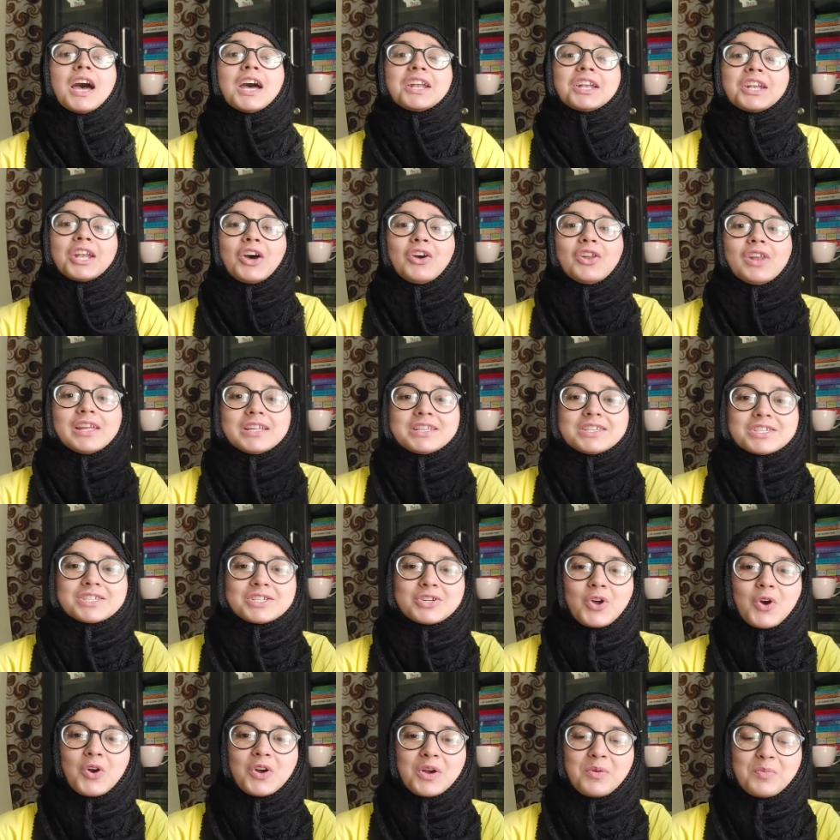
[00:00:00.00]
Now let's
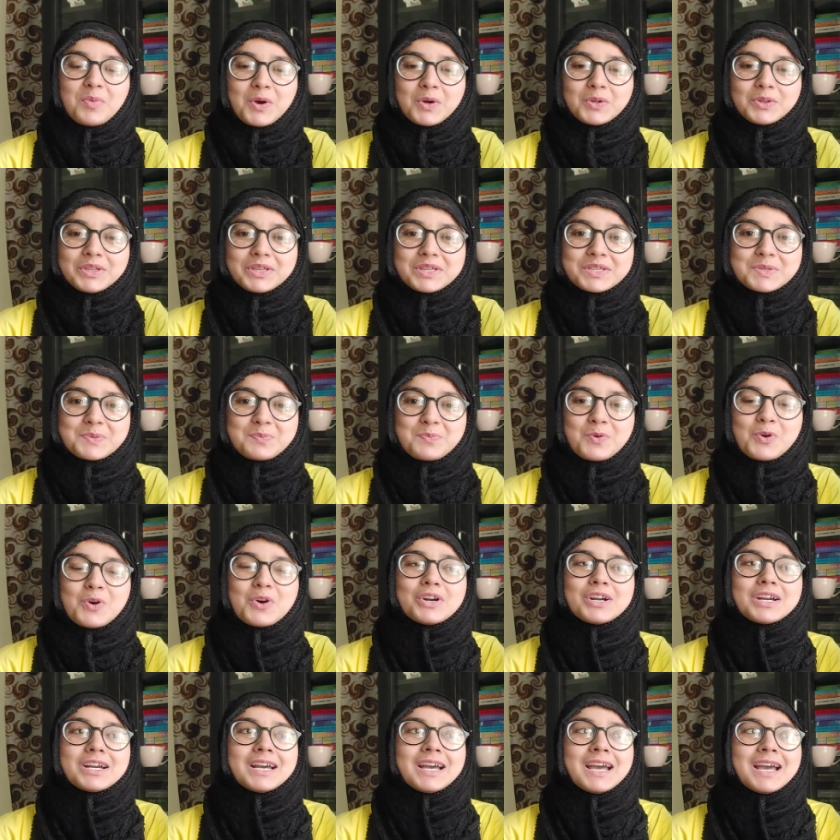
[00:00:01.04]
talk about this
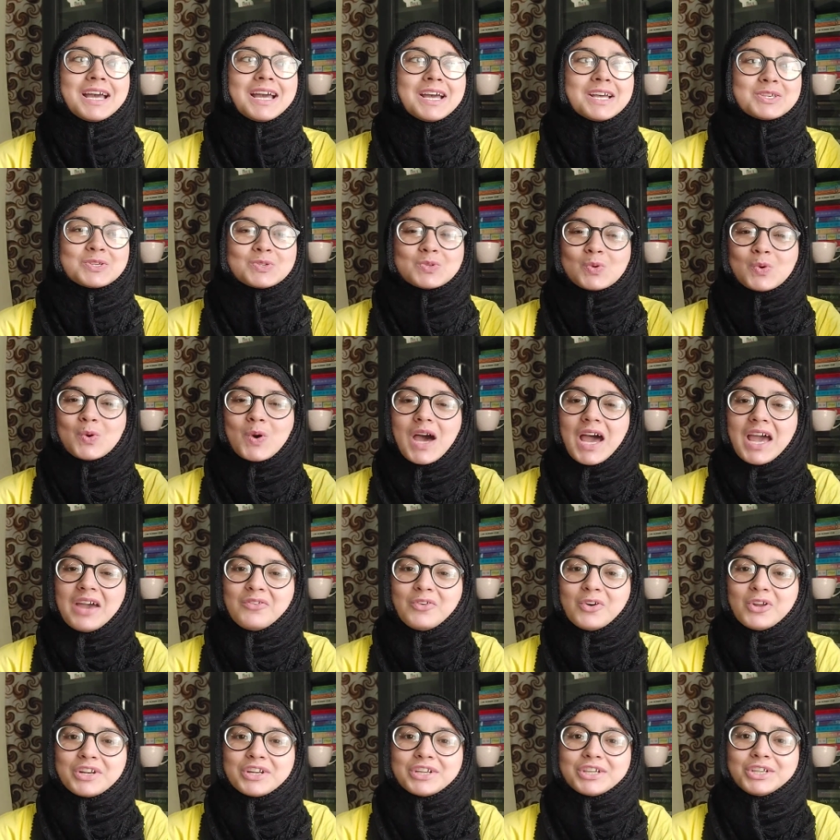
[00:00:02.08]
book. So I've
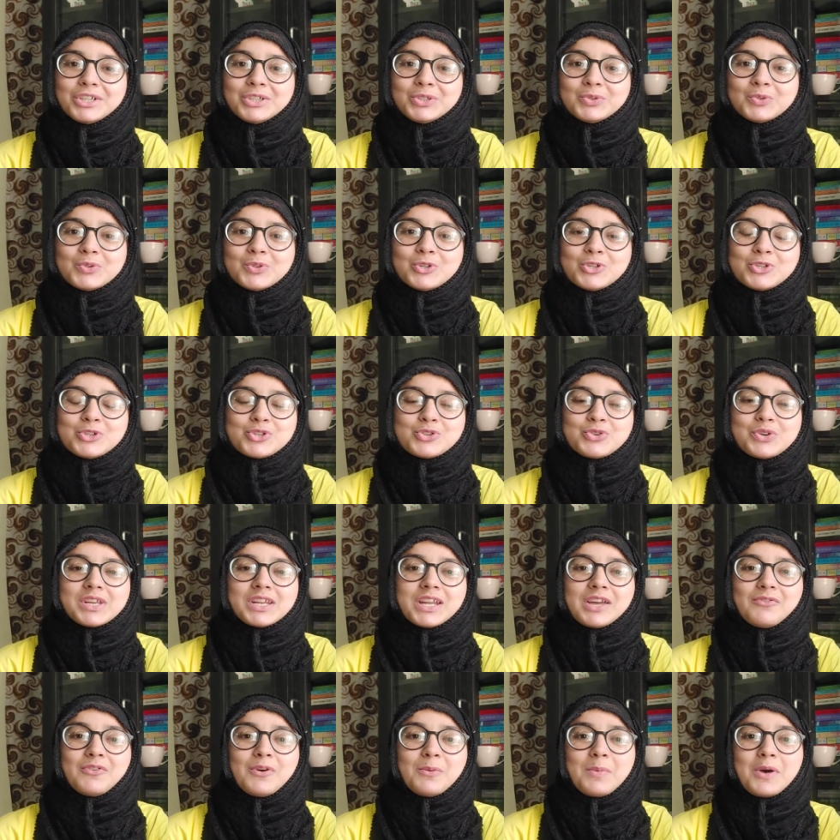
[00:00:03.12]
already told you
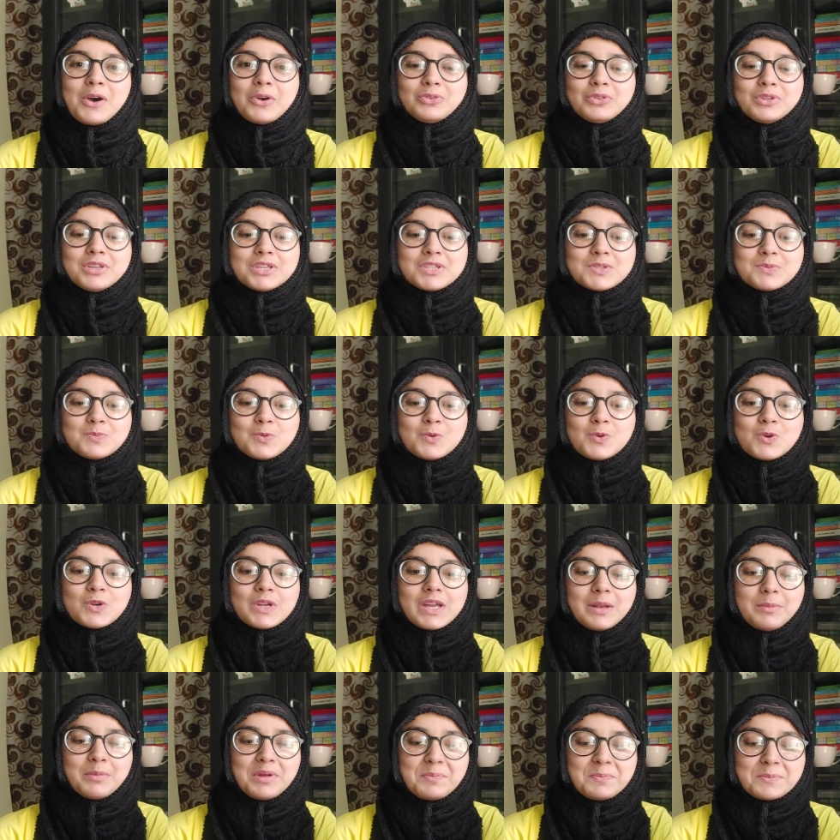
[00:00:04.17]
enough about this book
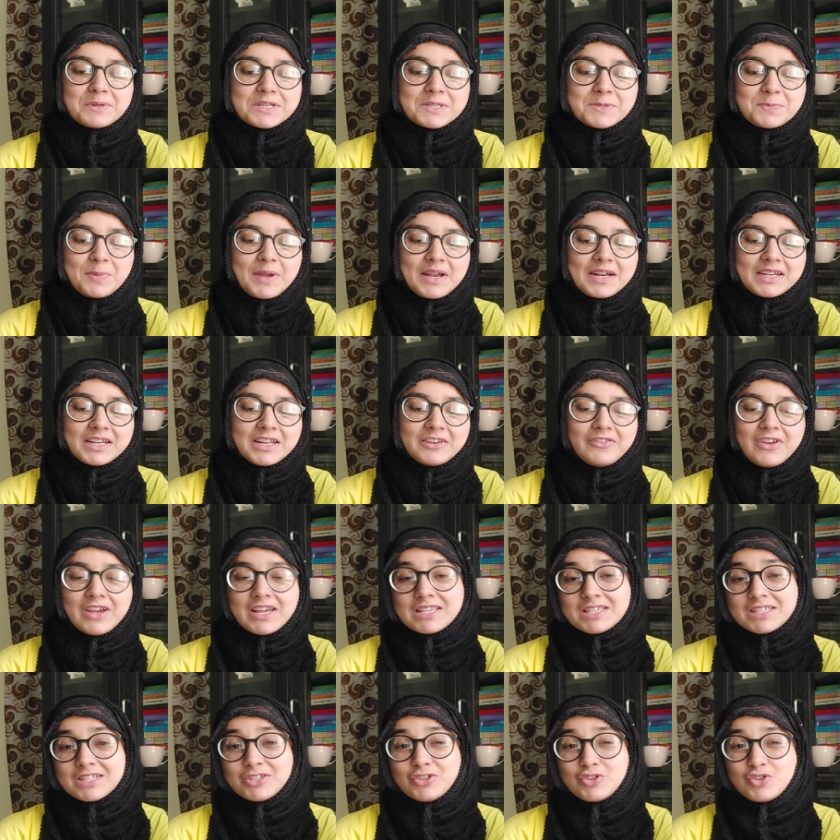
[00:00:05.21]
and my perspective
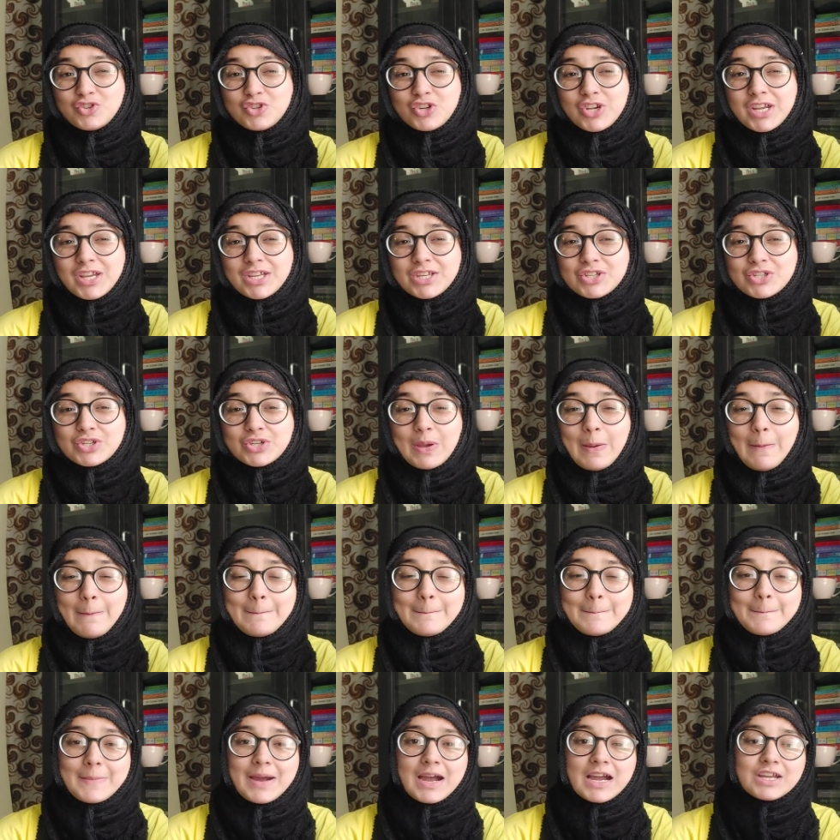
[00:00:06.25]
hasn't changed
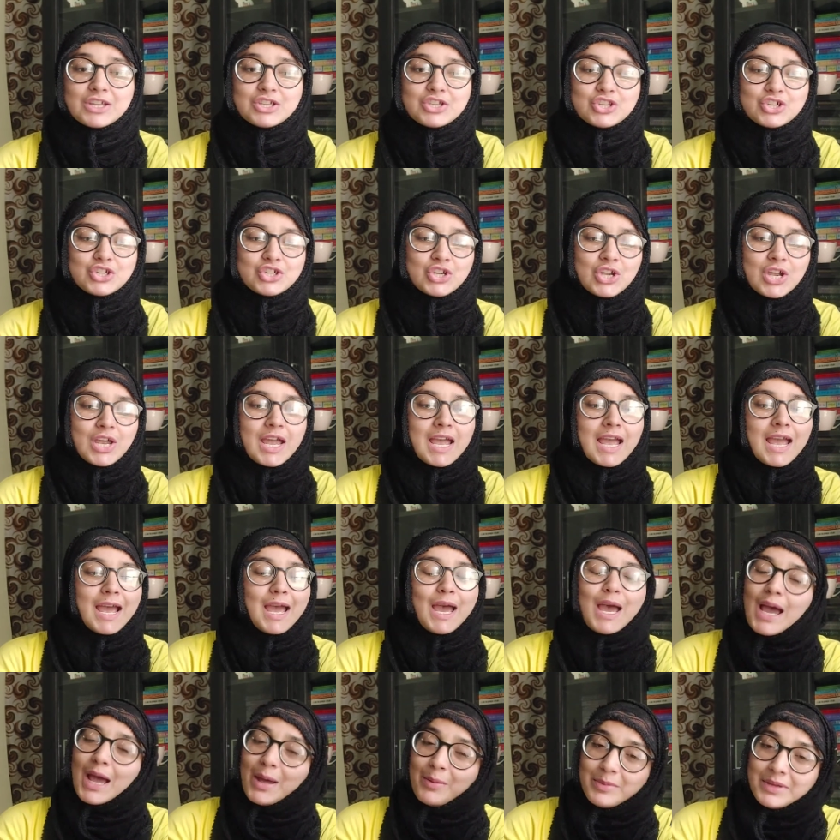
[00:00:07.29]
much.
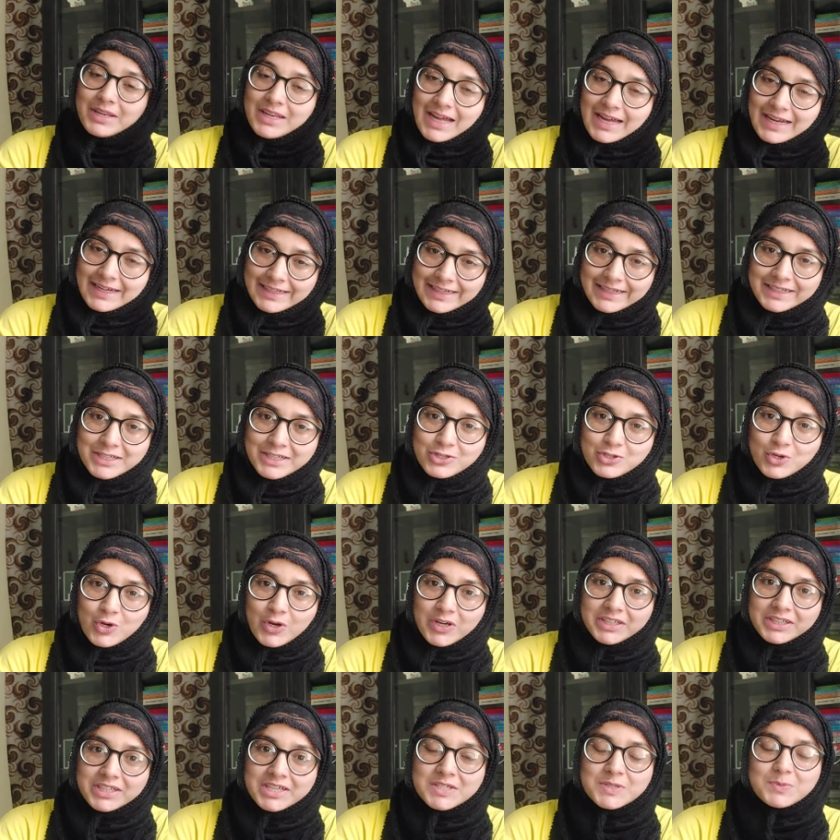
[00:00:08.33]
I mean, I did
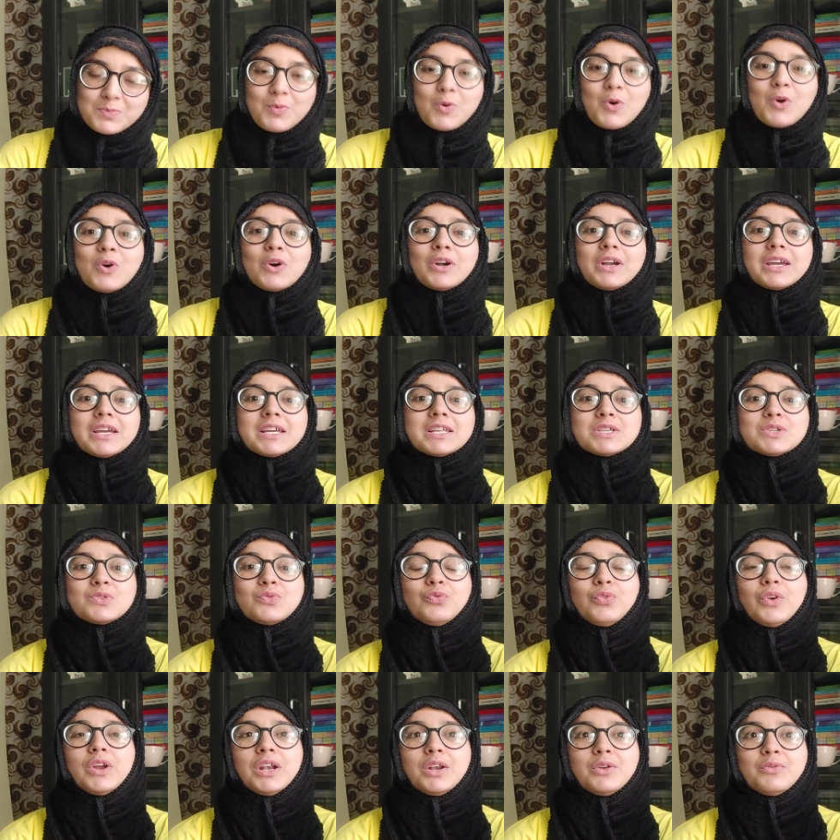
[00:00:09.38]
enjoy this book. It's
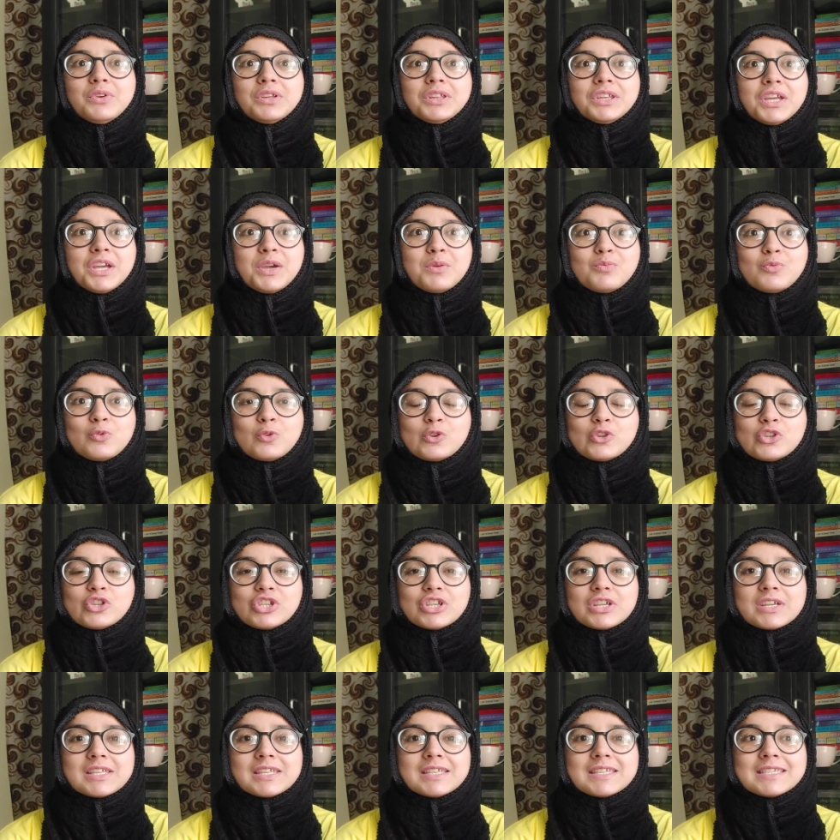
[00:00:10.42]
filled with
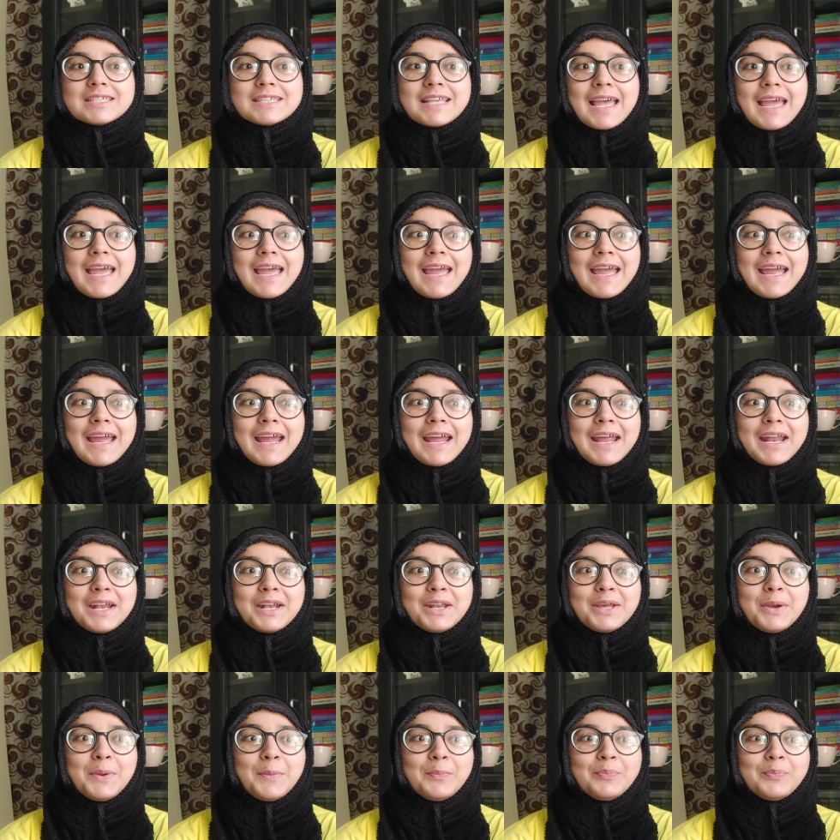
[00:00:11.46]
emotions and